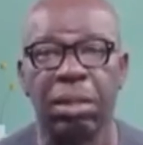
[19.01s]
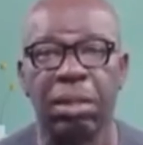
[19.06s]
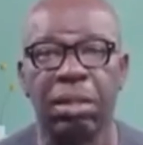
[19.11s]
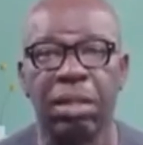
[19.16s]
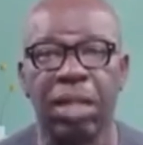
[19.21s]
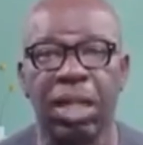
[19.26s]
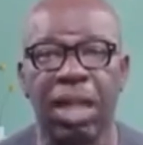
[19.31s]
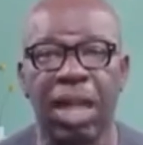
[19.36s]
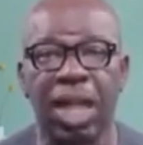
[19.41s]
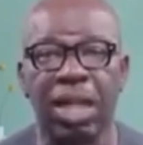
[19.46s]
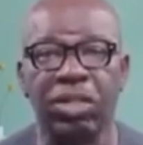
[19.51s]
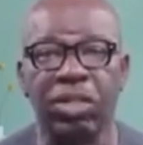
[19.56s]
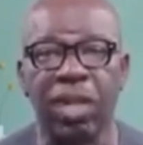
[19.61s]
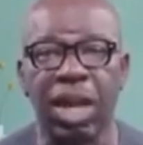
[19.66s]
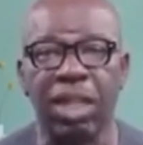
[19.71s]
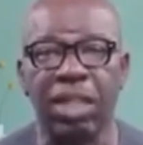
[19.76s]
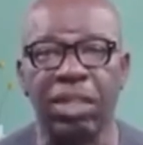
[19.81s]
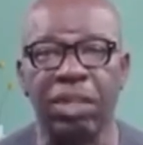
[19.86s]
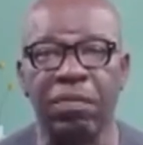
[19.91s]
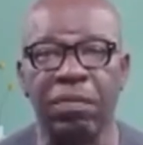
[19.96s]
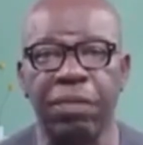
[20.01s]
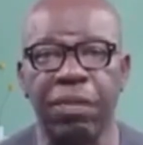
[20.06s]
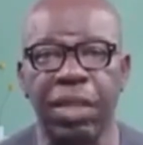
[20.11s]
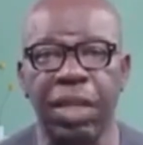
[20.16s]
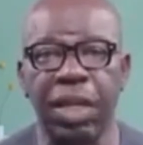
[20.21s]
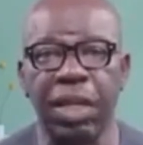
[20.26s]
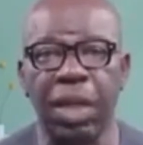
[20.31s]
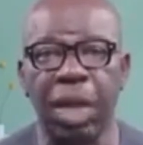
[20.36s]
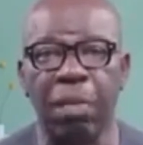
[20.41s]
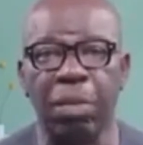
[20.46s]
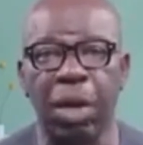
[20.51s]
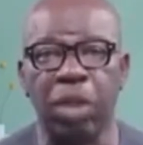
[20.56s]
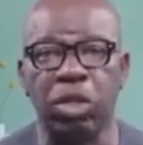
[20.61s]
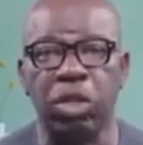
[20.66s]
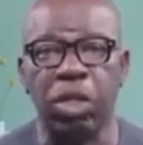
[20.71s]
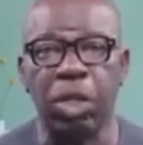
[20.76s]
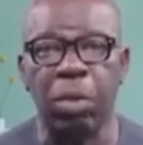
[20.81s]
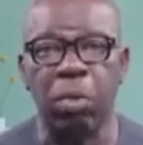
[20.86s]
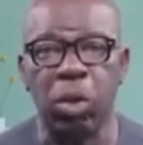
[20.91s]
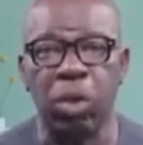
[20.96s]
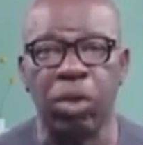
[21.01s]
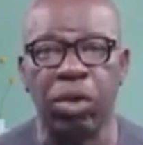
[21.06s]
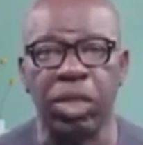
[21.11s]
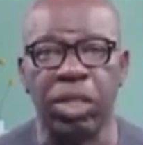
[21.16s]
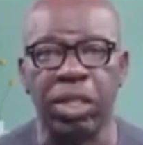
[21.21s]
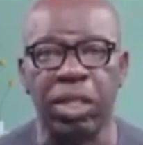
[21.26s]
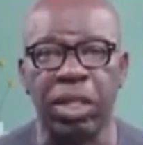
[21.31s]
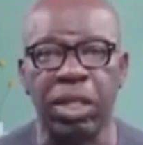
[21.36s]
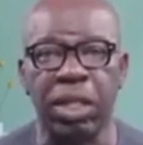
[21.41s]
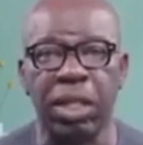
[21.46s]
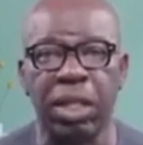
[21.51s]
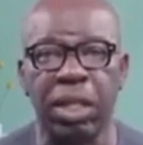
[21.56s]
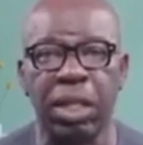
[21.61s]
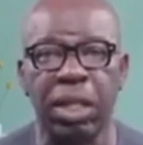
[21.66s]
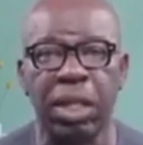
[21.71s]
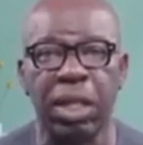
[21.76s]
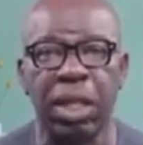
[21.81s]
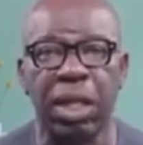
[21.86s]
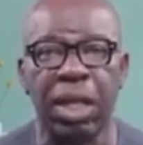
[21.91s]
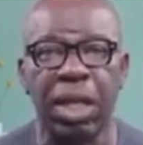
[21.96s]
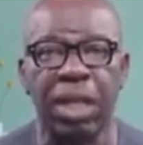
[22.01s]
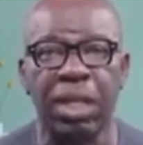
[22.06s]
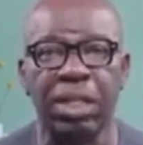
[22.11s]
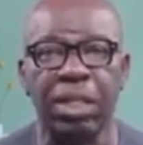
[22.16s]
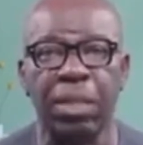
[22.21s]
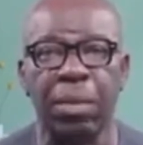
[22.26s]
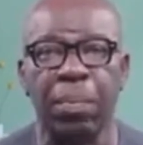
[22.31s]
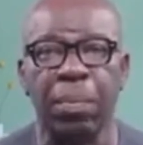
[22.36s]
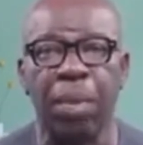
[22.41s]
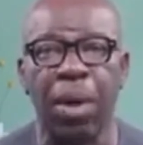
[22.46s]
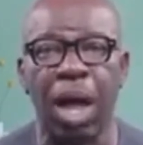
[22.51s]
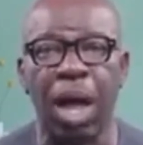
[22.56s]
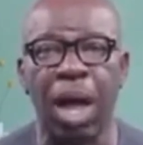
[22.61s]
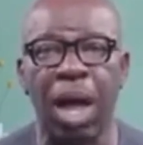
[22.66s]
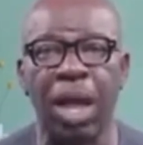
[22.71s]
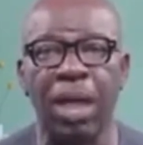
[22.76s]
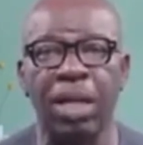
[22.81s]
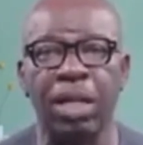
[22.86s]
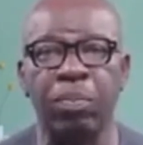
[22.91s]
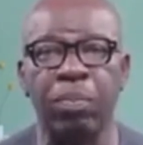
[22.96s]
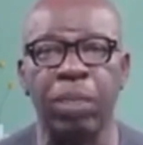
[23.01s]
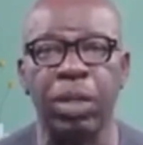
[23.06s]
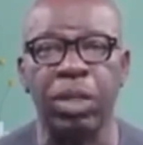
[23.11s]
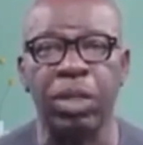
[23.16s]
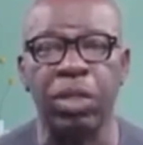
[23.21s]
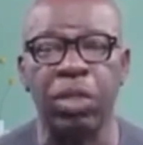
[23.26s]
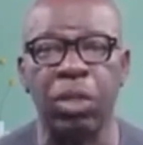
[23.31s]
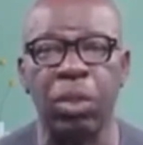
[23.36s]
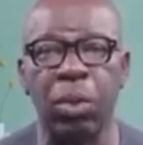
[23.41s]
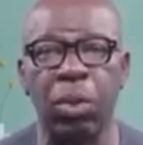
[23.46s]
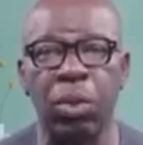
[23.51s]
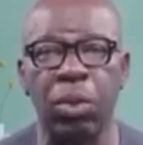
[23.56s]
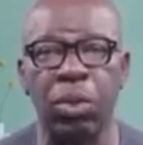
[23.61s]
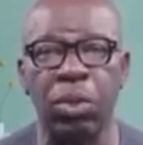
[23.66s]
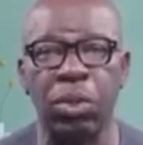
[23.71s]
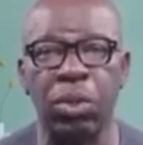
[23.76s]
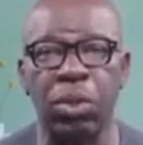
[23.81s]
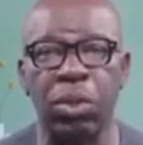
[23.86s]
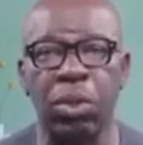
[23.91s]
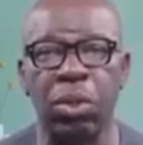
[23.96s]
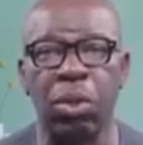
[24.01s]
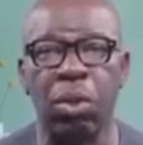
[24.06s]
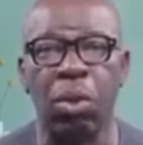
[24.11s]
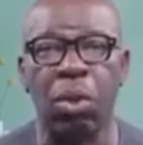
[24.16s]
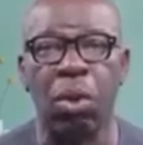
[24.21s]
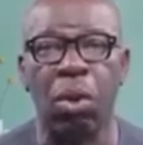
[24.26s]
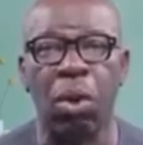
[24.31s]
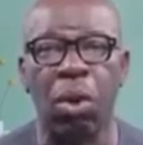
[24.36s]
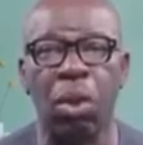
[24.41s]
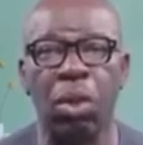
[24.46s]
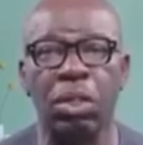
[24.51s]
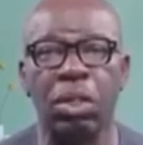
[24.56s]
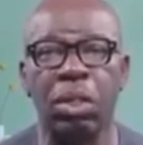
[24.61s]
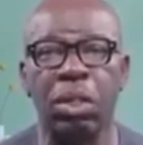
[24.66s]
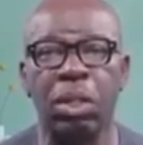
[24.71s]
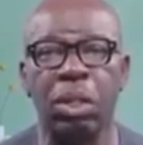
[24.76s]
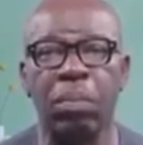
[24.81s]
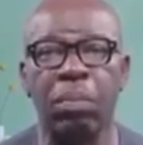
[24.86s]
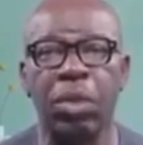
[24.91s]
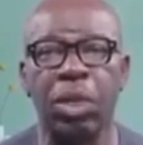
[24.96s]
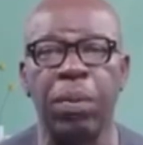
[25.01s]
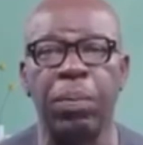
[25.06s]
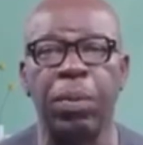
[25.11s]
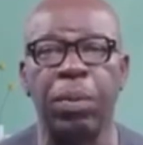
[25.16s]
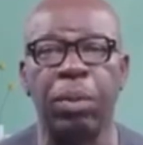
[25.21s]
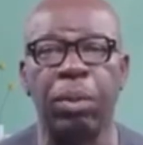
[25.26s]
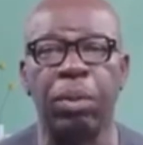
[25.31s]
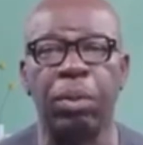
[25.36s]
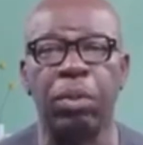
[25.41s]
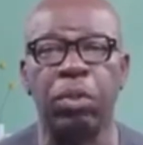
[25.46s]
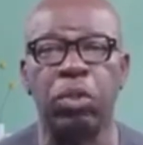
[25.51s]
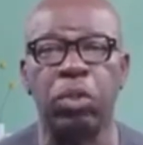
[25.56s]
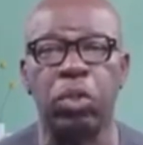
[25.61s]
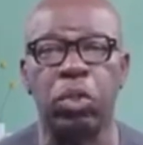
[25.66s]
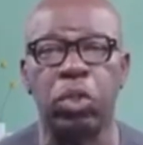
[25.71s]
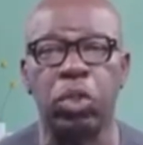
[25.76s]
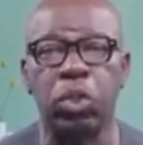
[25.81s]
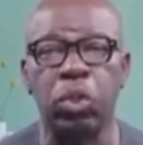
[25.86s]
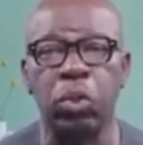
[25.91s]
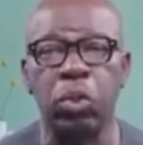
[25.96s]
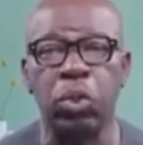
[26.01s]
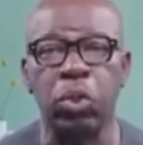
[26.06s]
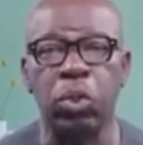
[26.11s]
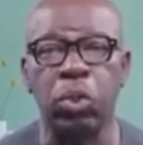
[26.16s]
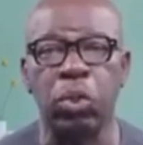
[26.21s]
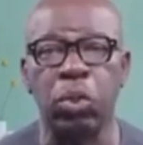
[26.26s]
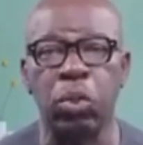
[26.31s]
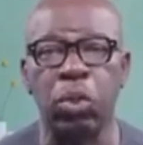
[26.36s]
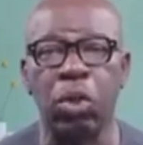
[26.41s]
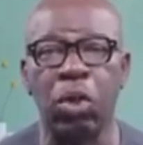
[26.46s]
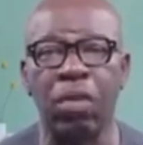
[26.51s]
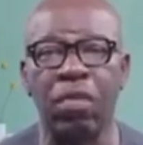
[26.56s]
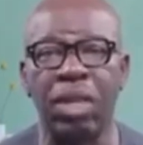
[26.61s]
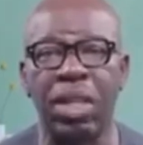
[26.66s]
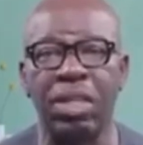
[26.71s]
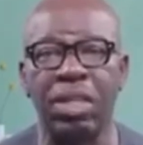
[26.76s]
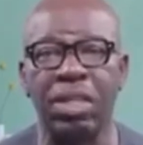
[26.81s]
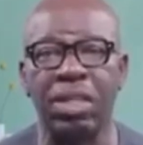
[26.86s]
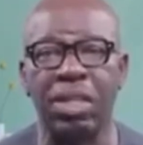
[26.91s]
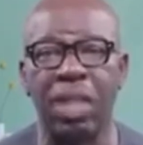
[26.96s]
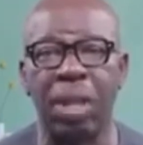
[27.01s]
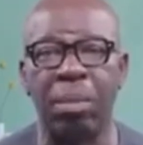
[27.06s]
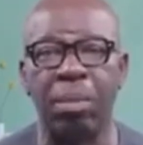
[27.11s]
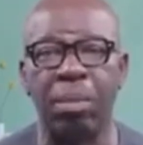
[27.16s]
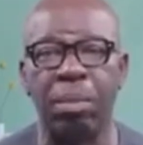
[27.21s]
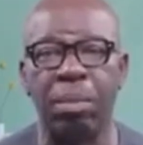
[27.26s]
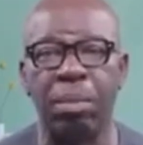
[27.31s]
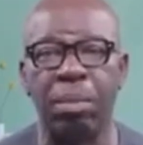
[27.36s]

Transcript: The attractive thing about democracy is the power it bestows on the people to choose who governs them.